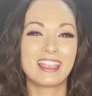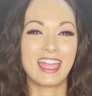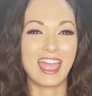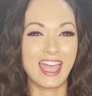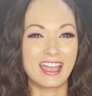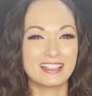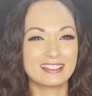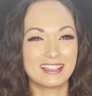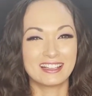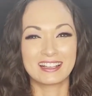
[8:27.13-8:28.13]
that
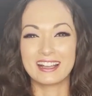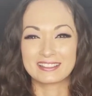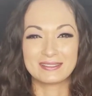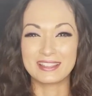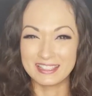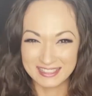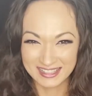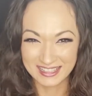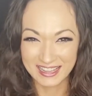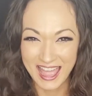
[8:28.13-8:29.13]
has a costume that needs a
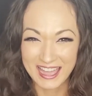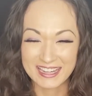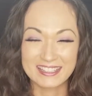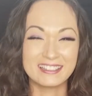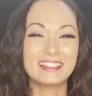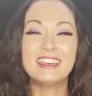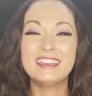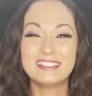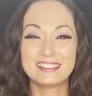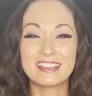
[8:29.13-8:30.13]
little attitude.
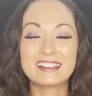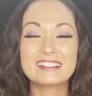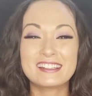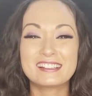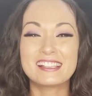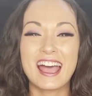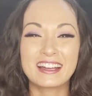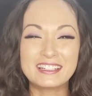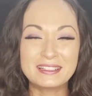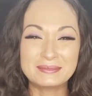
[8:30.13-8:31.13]
Sarah knows
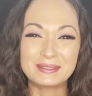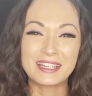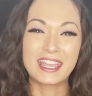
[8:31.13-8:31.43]
how to bring